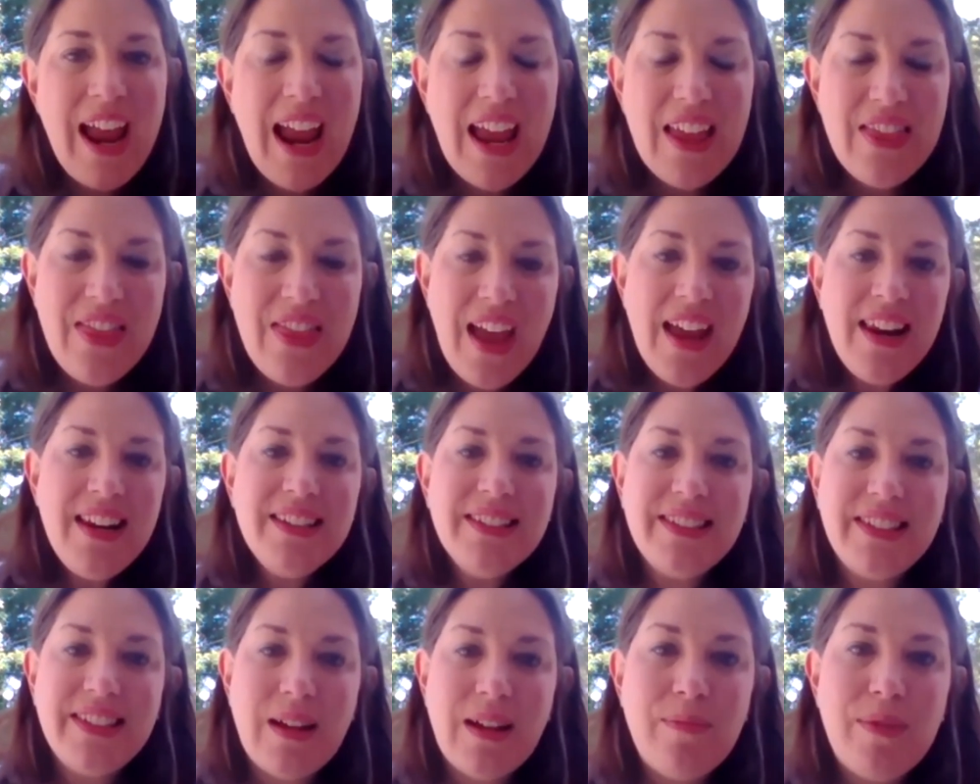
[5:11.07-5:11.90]
And that
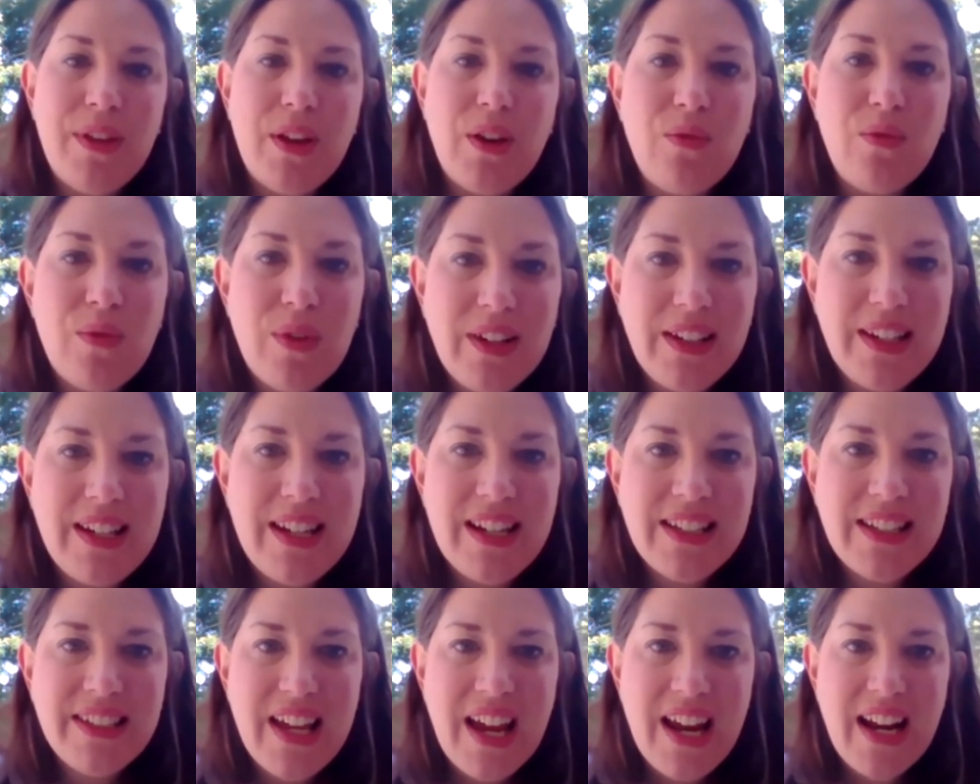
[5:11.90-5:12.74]
is something really
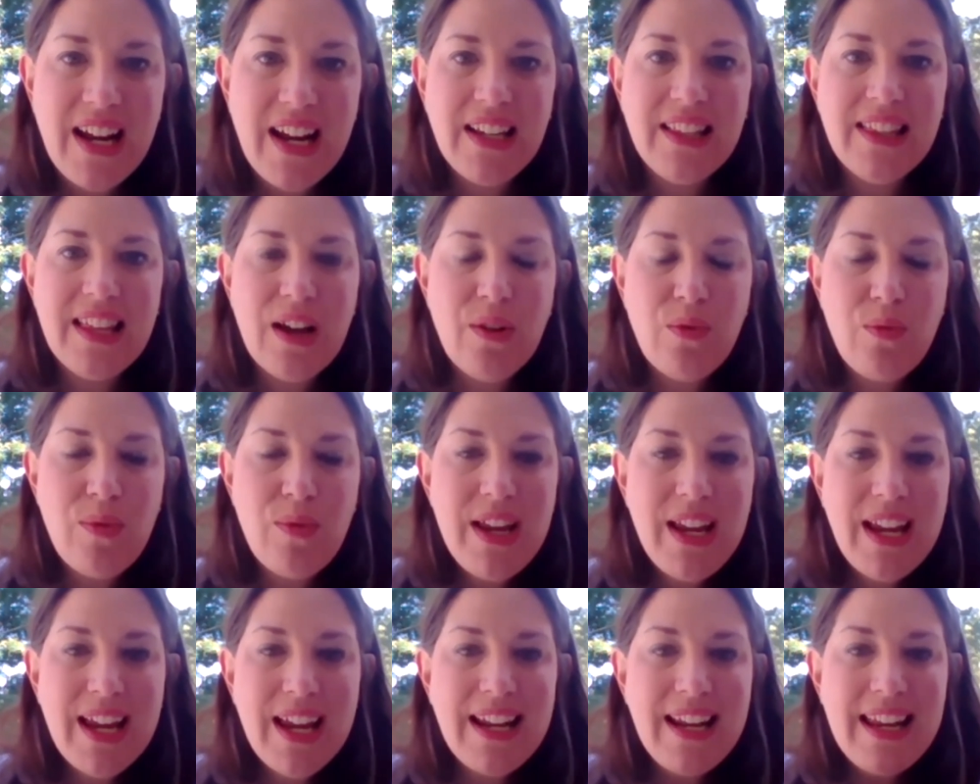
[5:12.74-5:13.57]
exciting, that
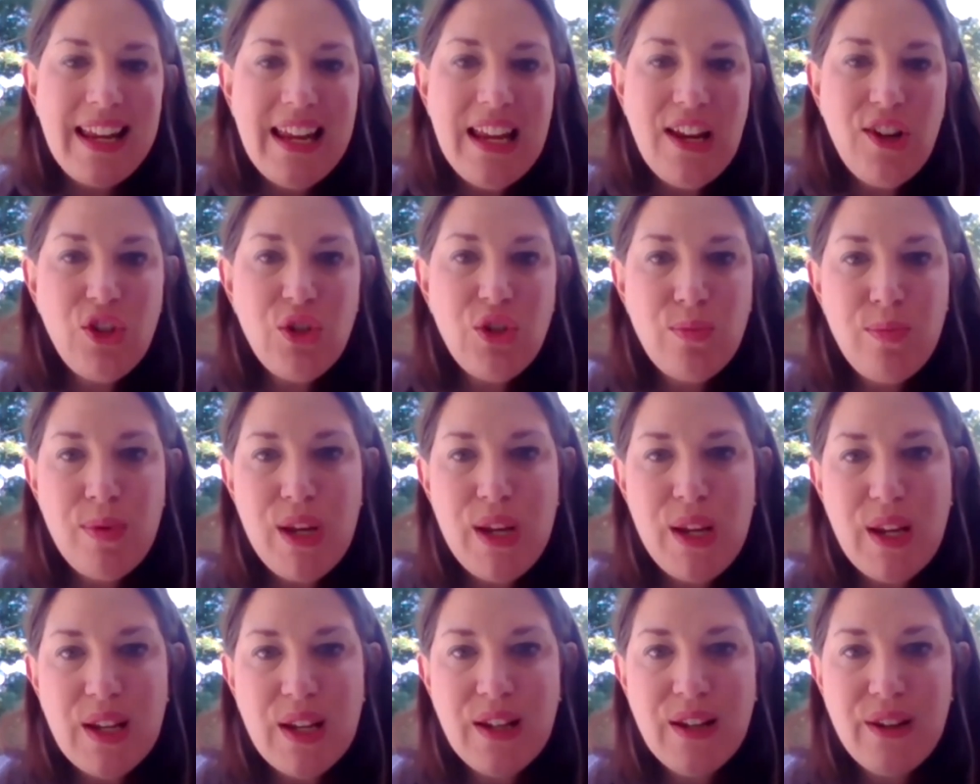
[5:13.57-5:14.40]
we can each
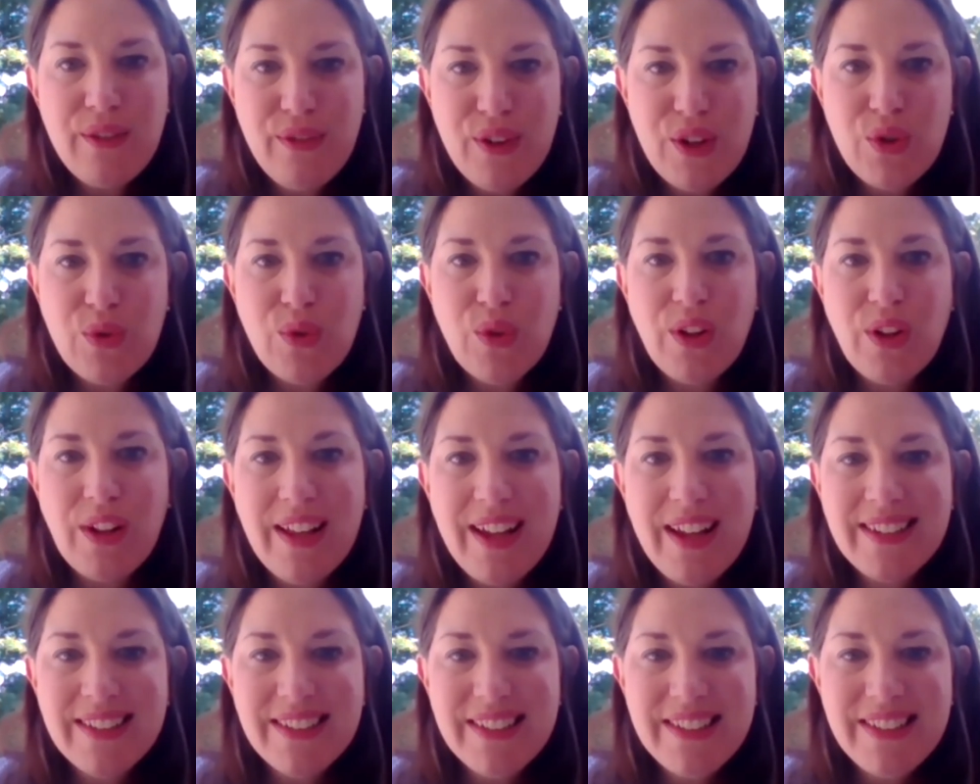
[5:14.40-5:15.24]
be
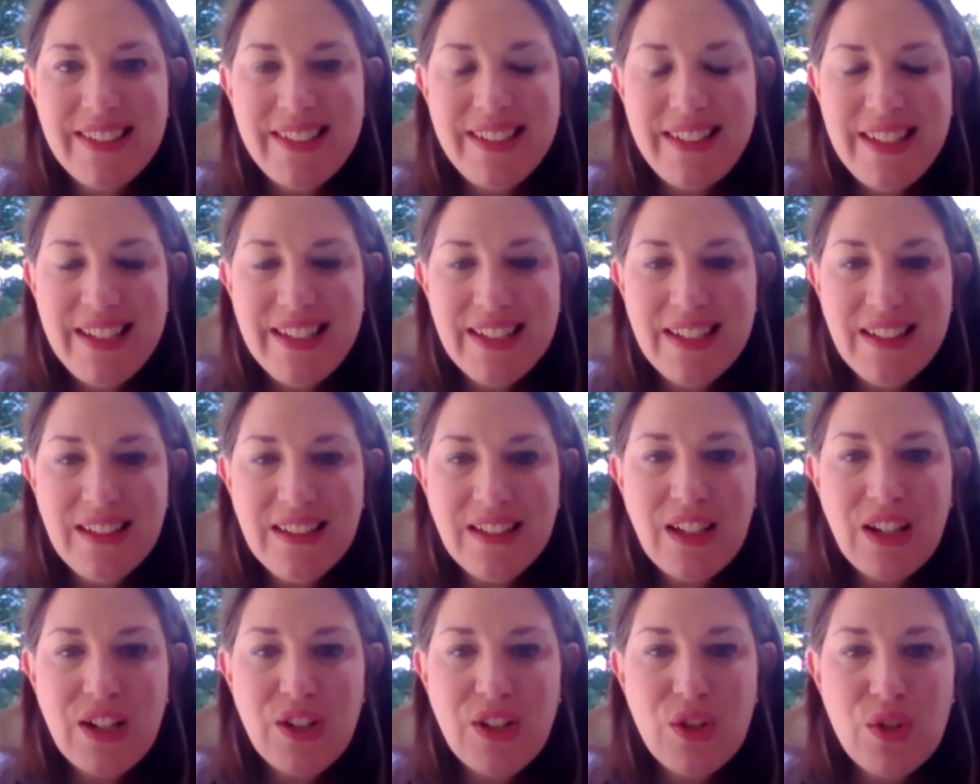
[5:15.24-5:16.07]
individual and
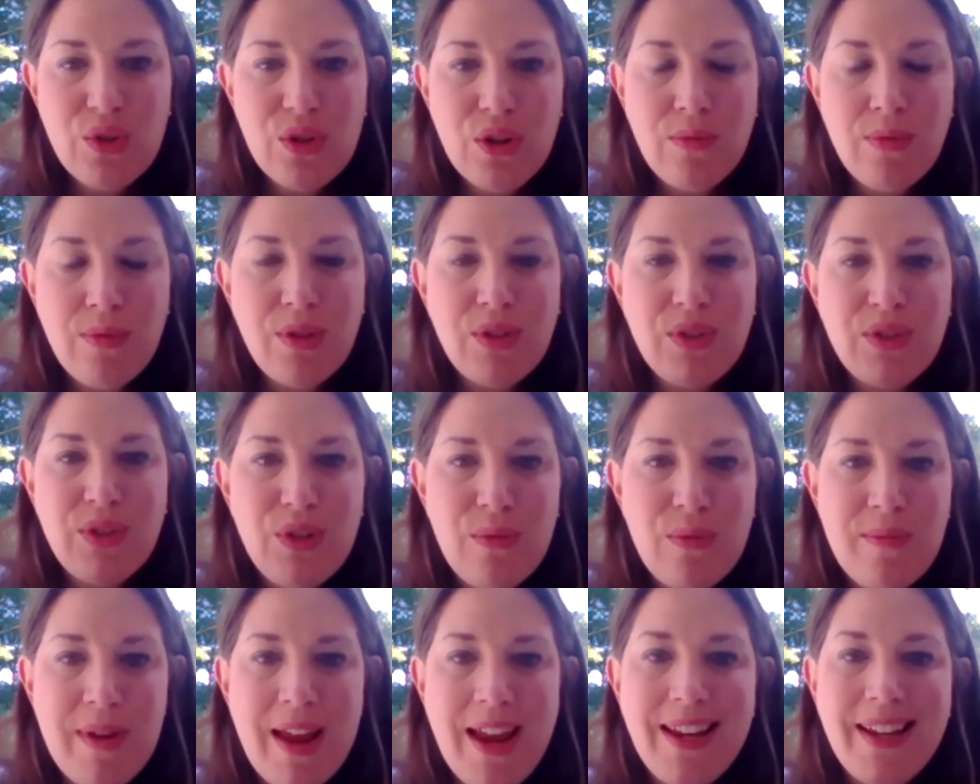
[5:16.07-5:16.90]
still contribute
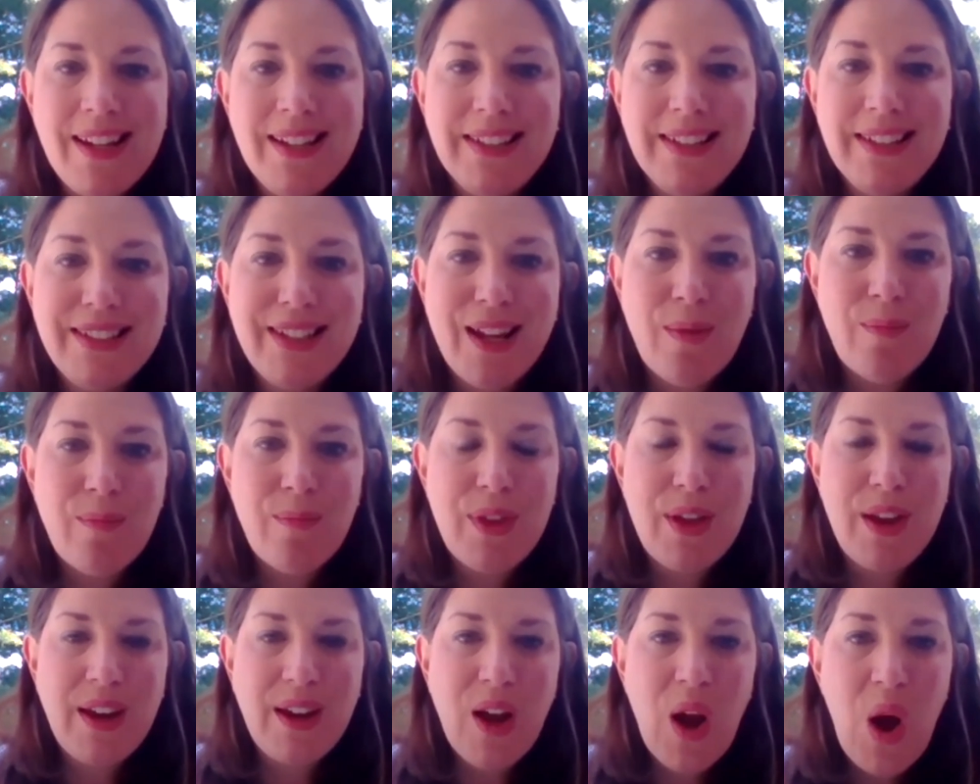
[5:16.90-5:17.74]
to making
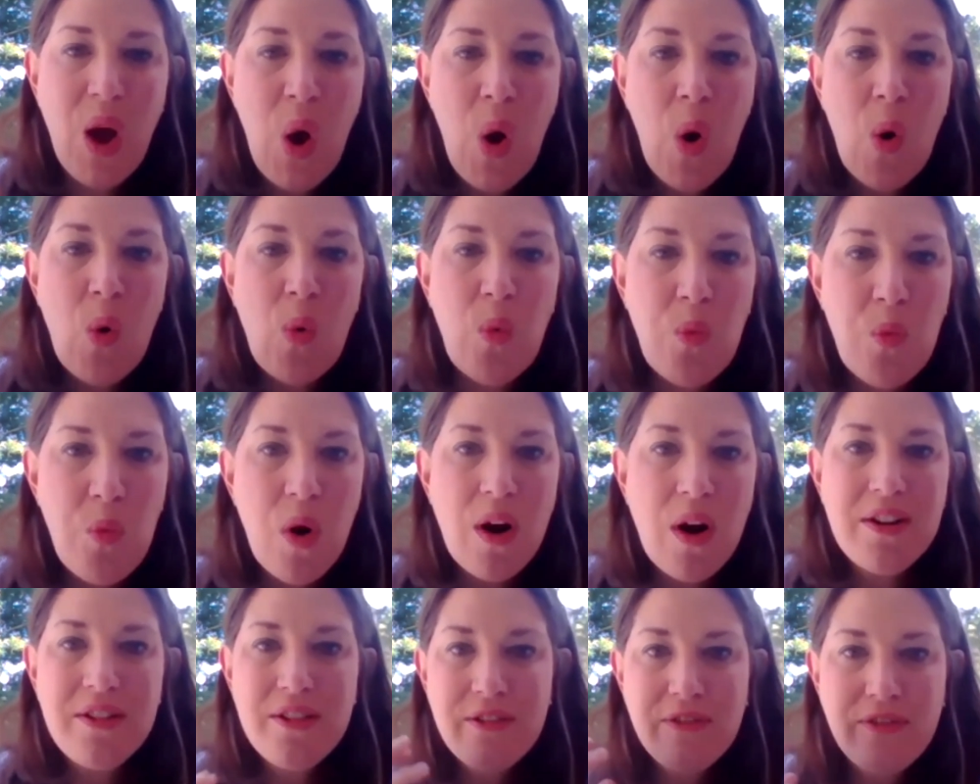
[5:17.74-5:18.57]
something
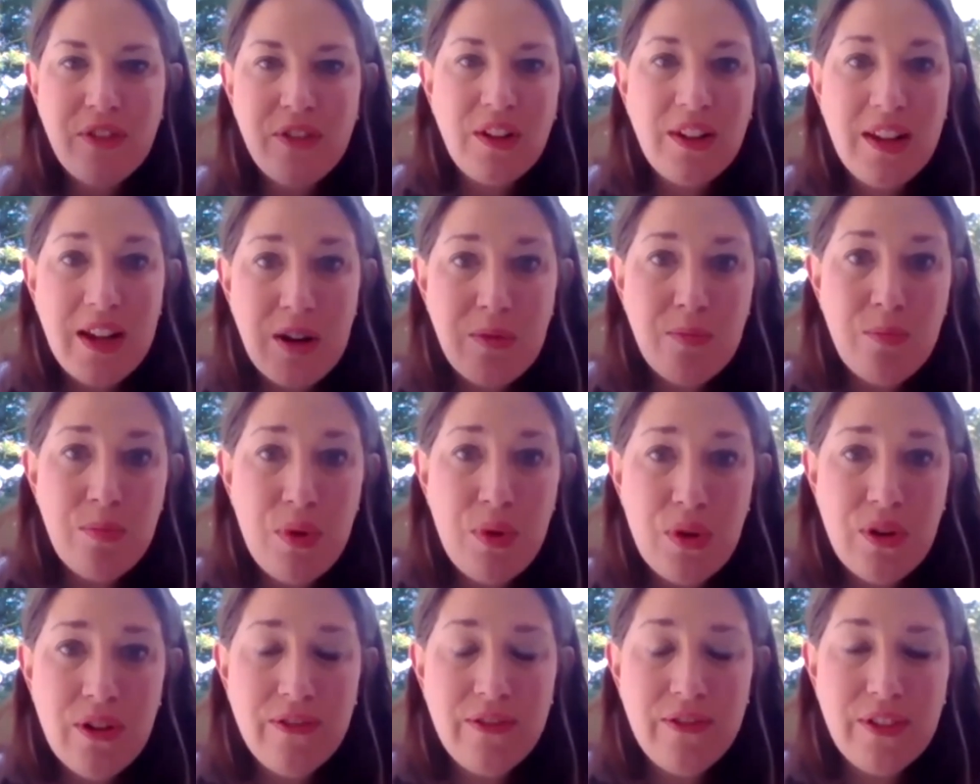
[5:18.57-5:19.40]
wonderful and
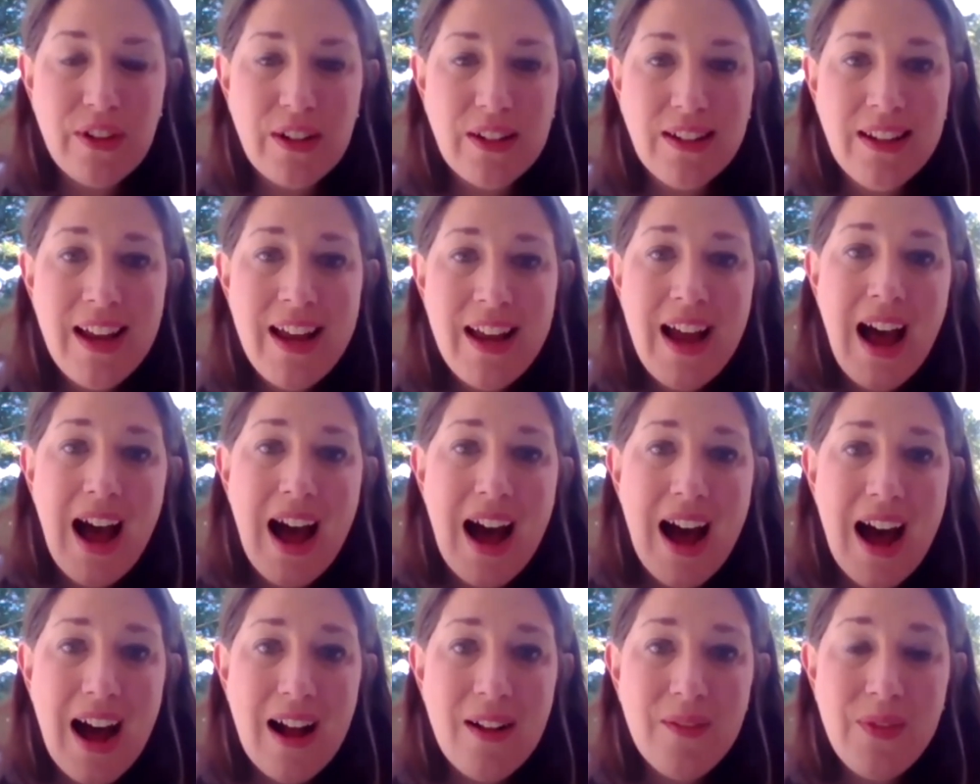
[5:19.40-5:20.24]
beautiful
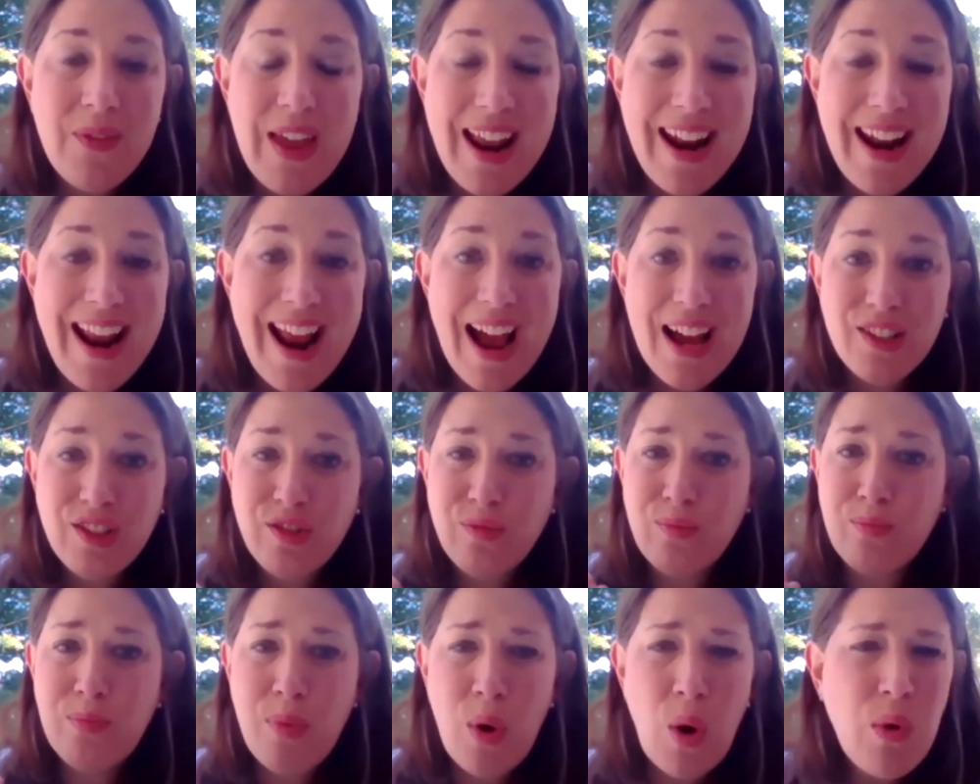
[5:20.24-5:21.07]
that
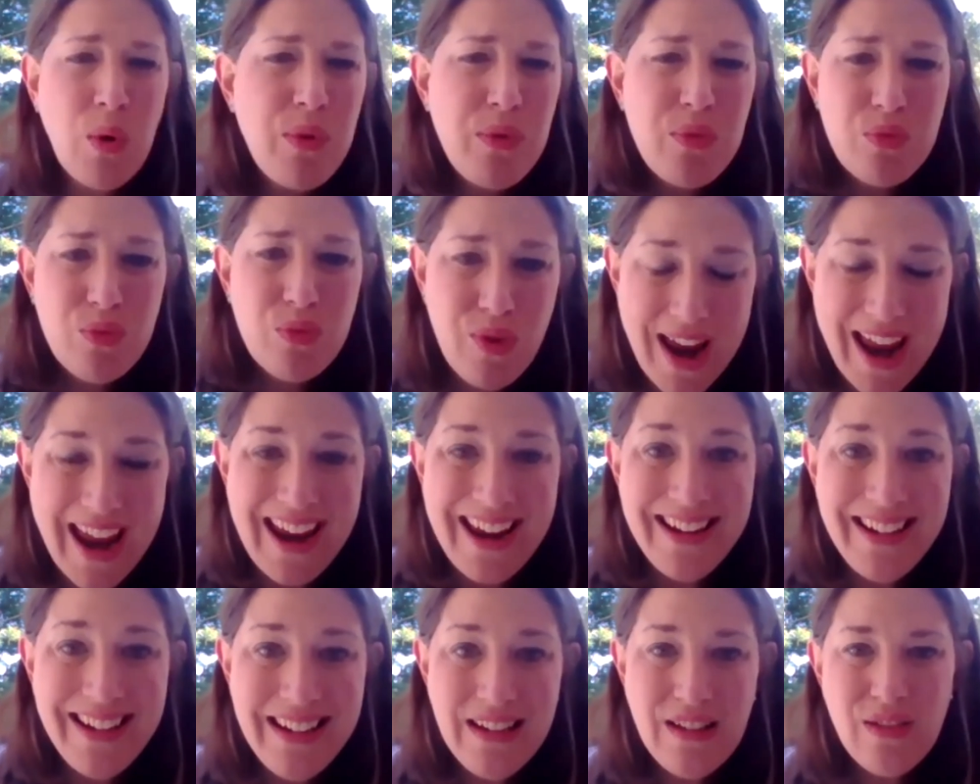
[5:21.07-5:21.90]
has both
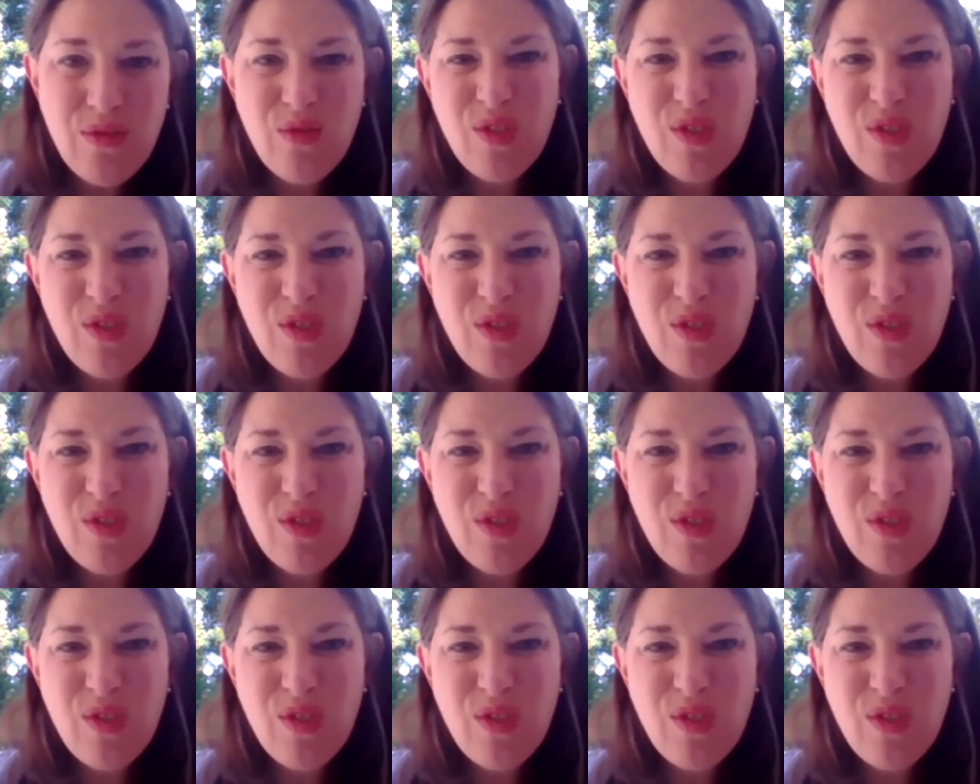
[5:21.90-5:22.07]
rain,